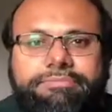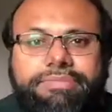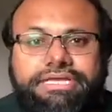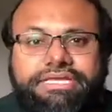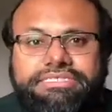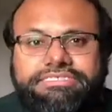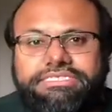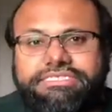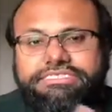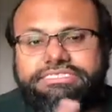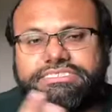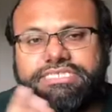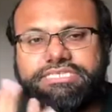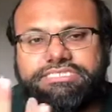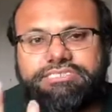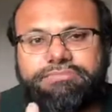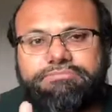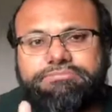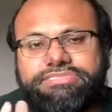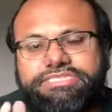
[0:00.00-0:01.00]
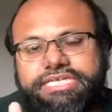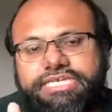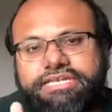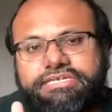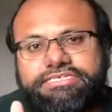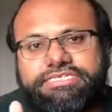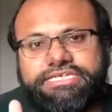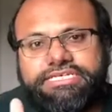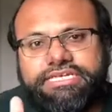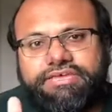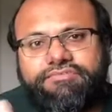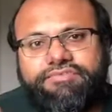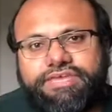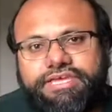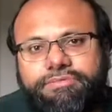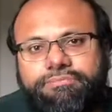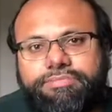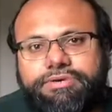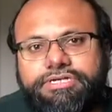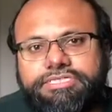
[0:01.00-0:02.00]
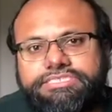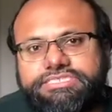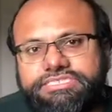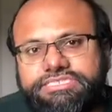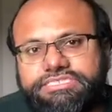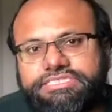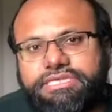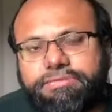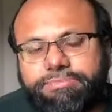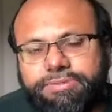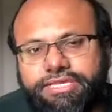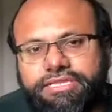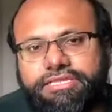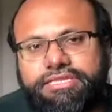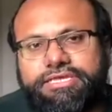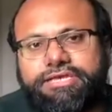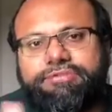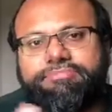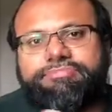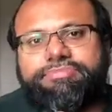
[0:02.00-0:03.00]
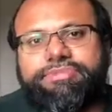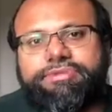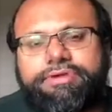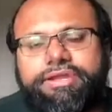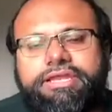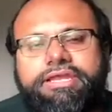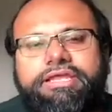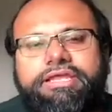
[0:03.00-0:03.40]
Because it's such a significant purchase, typically, right?